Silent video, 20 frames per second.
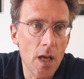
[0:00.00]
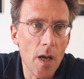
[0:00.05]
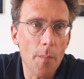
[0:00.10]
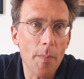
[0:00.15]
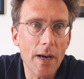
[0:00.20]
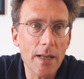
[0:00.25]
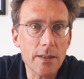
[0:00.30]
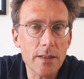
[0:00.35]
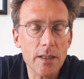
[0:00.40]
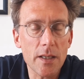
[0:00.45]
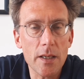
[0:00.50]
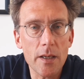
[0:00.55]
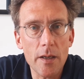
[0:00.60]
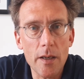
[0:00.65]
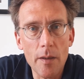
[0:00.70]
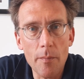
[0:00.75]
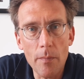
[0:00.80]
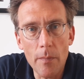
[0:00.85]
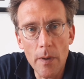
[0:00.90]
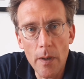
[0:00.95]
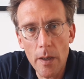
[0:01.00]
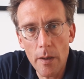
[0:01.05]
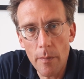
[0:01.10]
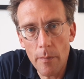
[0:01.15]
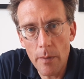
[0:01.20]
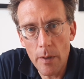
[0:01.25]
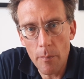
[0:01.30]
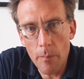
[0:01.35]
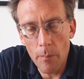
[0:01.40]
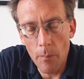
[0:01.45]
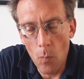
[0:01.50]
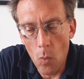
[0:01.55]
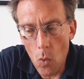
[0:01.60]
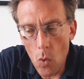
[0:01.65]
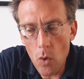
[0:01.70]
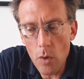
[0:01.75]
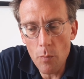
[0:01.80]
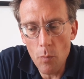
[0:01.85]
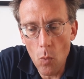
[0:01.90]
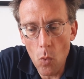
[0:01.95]
But
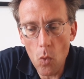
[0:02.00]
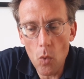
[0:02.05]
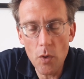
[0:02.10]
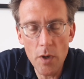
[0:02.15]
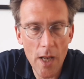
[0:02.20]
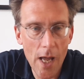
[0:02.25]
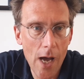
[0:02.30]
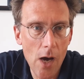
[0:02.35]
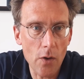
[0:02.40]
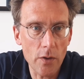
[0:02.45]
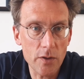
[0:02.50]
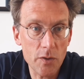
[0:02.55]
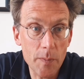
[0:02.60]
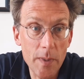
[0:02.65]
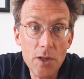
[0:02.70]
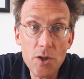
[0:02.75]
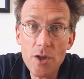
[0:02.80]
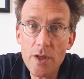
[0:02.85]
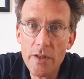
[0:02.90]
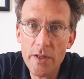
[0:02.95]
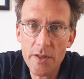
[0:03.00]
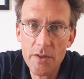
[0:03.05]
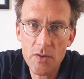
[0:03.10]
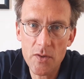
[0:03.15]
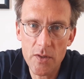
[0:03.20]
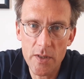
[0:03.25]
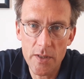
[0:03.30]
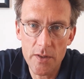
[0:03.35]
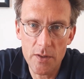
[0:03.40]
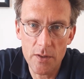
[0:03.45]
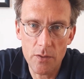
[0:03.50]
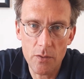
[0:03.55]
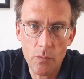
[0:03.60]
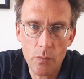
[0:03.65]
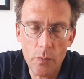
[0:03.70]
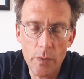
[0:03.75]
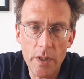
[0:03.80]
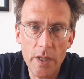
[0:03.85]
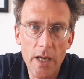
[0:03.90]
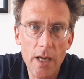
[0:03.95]
more and more now, especially this season,
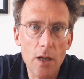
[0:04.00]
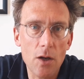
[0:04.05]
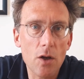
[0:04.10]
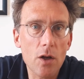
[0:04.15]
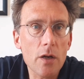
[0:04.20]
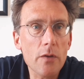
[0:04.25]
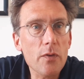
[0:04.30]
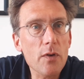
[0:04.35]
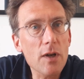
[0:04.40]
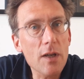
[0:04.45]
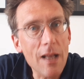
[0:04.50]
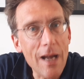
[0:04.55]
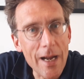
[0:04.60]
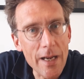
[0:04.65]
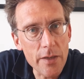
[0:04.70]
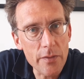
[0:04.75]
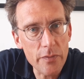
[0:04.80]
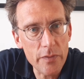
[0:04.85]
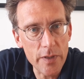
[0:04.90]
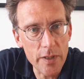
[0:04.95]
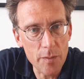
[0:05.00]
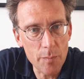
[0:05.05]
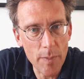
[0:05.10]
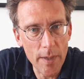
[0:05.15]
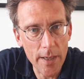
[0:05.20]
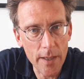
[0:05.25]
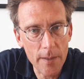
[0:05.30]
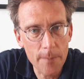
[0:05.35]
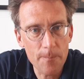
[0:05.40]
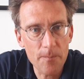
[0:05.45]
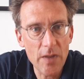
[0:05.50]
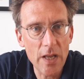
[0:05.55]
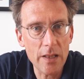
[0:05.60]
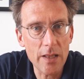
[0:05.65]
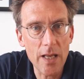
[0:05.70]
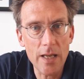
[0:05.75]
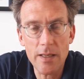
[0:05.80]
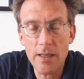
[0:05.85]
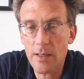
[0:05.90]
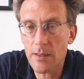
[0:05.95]
we get a lot of client feedback that
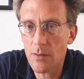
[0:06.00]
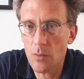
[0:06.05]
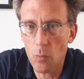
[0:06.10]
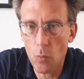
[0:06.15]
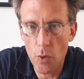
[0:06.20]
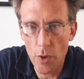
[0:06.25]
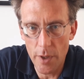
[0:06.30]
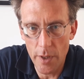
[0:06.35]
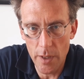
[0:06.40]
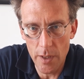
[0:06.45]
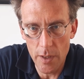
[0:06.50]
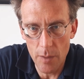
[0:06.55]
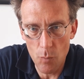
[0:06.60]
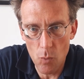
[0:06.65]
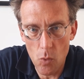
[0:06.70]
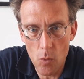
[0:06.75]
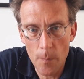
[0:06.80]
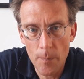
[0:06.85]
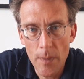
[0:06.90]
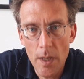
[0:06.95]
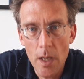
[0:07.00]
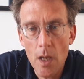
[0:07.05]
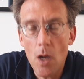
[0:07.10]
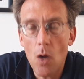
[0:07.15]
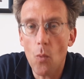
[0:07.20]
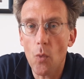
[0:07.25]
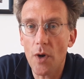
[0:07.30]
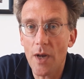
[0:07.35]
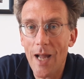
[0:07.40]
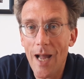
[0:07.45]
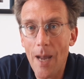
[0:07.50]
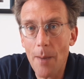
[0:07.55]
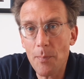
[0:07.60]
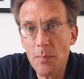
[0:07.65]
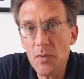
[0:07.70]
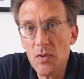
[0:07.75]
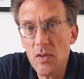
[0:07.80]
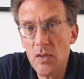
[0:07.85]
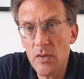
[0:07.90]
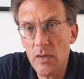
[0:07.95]
that doesn't work anymore. What
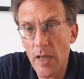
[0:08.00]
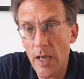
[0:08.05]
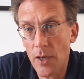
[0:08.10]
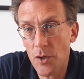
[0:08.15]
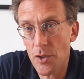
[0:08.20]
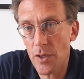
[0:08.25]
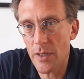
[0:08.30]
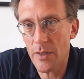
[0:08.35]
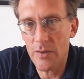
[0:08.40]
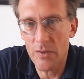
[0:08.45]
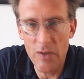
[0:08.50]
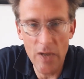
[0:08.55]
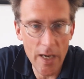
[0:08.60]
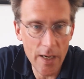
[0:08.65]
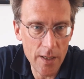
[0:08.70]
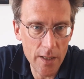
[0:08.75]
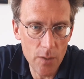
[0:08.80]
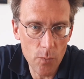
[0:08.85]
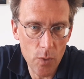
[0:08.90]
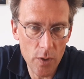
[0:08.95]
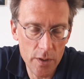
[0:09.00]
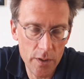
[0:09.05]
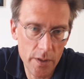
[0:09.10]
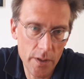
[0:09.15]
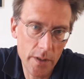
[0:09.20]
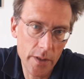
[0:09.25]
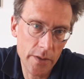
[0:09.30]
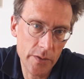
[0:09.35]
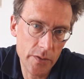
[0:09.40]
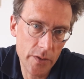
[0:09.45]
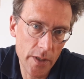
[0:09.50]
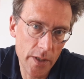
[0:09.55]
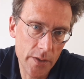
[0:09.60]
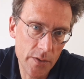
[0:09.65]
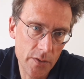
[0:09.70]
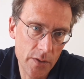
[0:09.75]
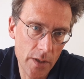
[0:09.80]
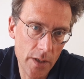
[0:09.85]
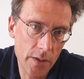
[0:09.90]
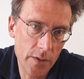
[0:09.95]
happens is actually exactly what
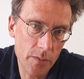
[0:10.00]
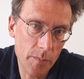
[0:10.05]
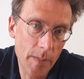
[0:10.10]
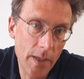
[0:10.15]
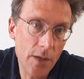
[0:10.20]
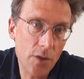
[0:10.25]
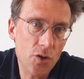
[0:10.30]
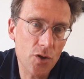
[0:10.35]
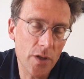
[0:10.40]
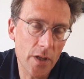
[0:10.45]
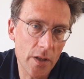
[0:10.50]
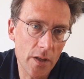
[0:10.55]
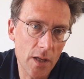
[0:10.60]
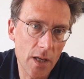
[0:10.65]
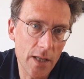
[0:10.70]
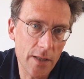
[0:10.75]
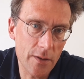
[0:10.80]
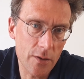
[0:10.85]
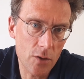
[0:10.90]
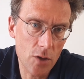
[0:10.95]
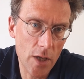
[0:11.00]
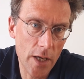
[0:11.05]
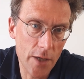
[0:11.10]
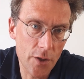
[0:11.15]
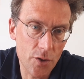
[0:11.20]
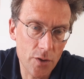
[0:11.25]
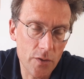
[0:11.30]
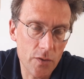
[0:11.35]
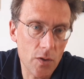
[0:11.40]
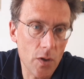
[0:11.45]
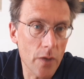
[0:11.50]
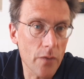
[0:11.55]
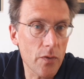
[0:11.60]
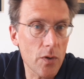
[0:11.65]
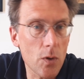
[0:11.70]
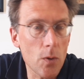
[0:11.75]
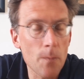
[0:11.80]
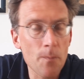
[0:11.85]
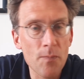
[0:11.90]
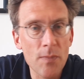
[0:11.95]
is mentioned in the legislation. So if
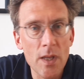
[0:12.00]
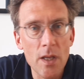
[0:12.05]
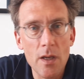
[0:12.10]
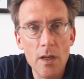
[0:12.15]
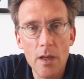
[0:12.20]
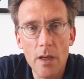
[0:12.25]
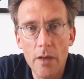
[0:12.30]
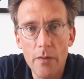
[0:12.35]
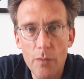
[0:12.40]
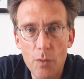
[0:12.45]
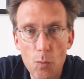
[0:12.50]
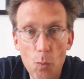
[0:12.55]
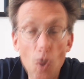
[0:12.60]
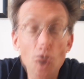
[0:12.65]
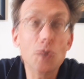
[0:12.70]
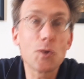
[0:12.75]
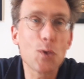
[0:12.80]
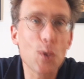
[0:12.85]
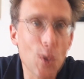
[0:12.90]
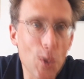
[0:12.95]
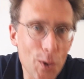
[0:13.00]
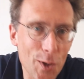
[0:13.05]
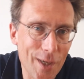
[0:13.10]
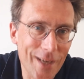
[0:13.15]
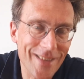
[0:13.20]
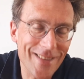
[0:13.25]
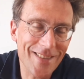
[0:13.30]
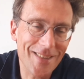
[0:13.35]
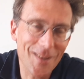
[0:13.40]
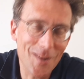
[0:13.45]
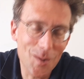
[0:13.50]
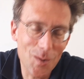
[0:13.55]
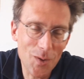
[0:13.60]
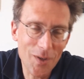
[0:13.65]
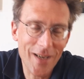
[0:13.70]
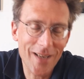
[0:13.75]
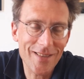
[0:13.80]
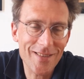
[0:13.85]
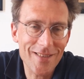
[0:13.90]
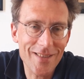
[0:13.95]
you want to look
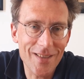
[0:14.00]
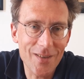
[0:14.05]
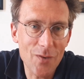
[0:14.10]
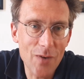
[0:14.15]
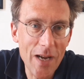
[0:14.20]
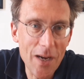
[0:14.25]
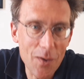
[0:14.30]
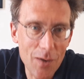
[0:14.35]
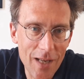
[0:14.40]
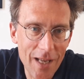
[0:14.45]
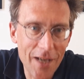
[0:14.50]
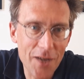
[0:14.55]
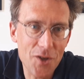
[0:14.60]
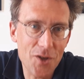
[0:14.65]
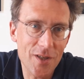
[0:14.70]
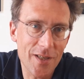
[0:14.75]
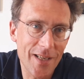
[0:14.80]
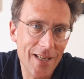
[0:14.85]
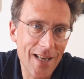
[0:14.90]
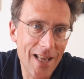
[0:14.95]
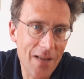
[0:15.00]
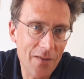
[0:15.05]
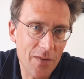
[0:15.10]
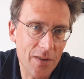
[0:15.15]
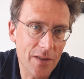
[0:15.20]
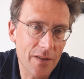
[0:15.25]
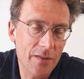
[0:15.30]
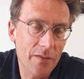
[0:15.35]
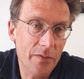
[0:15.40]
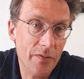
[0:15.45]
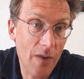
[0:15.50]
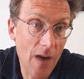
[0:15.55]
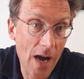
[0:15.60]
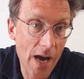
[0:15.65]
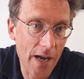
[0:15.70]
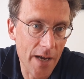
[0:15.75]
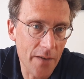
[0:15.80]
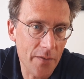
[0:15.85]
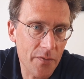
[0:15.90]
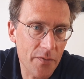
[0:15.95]
at Regulation
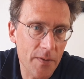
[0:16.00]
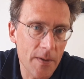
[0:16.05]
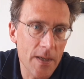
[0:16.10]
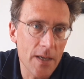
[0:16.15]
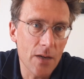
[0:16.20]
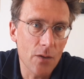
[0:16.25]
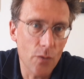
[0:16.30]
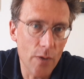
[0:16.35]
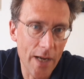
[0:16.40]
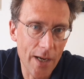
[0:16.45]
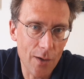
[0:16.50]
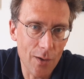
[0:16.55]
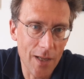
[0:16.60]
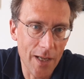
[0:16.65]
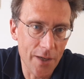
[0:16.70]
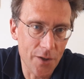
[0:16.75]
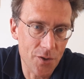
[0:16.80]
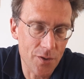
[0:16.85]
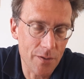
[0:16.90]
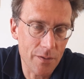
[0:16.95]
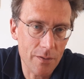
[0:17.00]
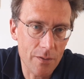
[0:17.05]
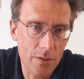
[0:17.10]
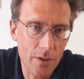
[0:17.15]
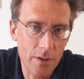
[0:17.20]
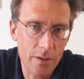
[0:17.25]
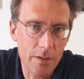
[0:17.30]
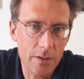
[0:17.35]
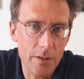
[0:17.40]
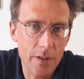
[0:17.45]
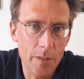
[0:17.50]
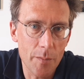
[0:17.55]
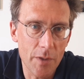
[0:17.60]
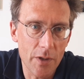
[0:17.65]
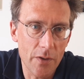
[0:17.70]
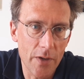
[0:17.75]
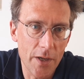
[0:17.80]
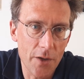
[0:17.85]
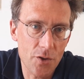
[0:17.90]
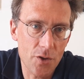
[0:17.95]
11.5, Regulation, not
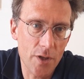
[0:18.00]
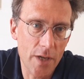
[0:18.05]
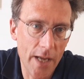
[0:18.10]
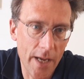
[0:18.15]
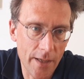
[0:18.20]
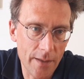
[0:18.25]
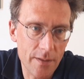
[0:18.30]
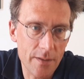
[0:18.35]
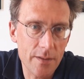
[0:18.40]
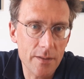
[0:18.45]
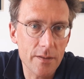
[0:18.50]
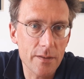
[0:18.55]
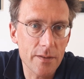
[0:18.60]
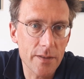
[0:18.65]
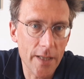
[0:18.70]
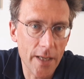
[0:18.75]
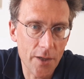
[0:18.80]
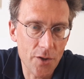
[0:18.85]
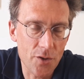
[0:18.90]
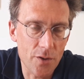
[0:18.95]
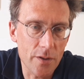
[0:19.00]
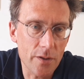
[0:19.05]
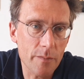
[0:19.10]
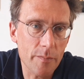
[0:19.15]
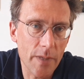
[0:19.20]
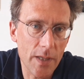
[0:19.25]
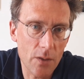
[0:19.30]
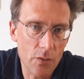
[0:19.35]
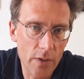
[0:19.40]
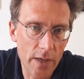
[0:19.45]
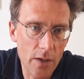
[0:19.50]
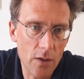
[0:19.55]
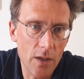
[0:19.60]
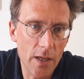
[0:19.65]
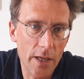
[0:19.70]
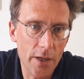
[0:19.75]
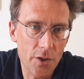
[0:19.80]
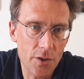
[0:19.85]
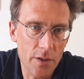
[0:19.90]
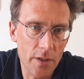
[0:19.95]
Immigration Act section, but
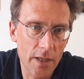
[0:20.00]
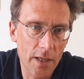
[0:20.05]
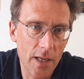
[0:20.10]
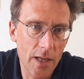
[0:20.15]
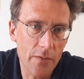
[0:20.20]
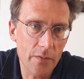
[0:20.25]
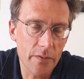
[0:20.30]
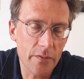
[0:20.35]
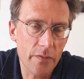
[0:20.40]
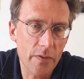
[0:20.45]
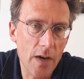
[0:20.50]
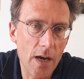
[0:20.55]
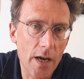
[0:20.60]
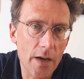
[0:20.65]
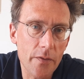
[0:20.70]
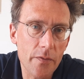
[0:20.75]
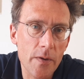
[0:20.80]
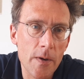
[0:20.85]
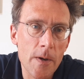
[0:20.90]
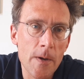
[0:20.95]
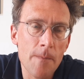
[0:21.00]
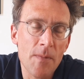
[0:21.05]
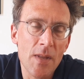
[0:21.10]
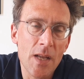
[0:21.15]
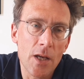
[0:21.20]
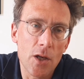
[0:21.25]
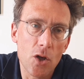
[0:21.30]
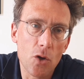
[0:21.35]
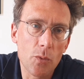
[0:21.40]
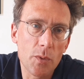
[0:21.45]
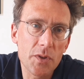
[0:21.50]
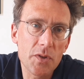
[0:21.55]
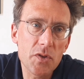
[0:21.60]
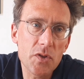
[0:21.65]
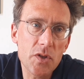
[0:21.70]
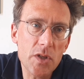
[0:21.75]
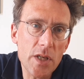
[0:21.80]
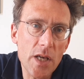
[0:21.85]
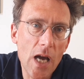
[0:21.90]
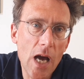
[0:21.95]
Regulation 11.5, you will
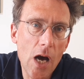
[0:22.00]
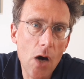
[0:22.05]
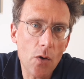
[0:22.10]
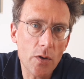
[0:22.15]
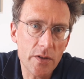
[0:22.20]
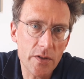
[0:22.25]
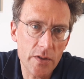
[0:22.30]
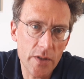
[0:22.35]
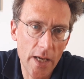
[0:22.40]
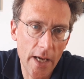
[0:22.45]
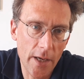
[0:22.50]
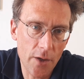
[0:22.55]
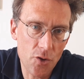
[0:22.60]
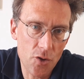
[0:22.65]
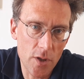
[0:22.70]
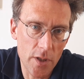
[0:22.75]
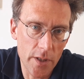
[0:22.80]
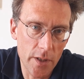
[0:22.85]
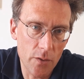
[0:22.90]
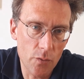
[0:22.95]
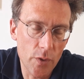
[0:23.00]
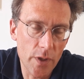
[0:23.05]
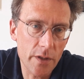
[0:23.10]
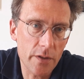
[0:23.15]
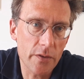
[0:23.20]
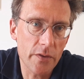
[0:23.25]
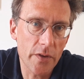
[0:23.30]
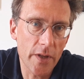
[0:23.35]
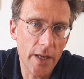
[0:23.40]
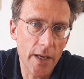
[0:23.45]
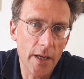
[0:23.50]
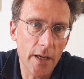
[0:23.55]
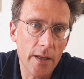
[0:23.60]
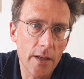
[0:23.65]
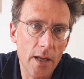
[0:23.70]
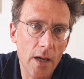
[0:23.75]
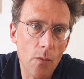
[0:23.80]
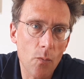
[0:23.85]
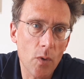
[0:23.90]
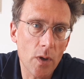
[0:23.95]
see how it's actually written there
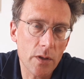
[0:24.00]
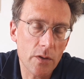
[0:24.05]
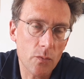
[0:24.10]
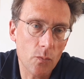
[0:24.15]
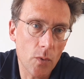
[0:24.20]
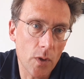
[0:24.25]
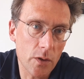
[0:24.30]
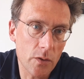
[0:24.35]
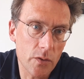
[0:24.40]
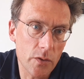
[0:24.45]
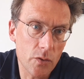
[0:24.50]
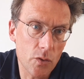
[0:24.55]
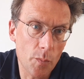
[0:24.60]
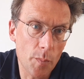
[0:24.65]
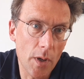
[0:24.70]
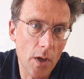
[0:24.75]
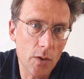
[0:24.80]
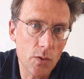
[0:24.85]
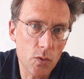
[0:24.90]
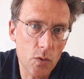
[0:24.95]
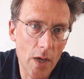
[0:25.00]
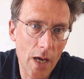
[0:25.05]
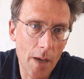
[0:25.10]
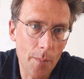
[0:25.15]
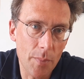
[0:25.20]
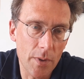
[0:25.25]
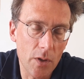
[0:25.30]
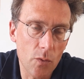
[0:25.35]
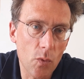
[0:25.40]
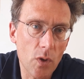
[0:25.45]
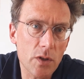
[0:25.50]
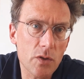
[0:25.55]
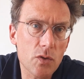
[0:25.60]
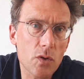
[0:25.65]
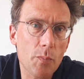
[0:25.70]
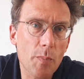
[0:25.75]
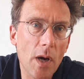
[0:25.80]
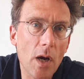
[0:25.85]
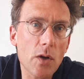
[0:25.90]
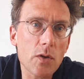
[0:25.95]
and what's supposed to happen. And what's
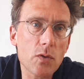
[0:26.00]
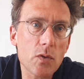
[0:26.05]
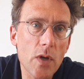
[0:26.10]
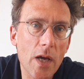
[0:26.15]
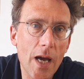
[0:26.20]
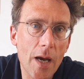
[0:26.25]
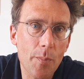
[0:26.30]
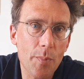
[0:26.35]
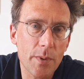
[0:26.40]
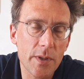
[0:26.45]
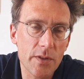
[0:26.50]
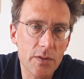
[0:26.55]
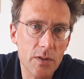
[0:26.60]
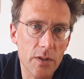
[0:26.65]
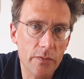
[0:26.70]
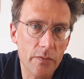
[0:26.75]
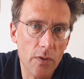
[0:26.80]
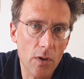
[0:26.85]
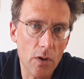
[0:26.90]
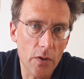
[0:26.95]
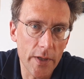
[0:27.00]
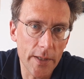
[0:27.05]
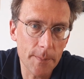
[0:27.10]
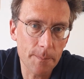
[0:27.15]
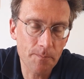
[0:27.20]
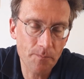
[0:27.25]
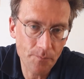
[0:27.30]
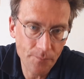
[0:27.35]
supposed to happen is the following.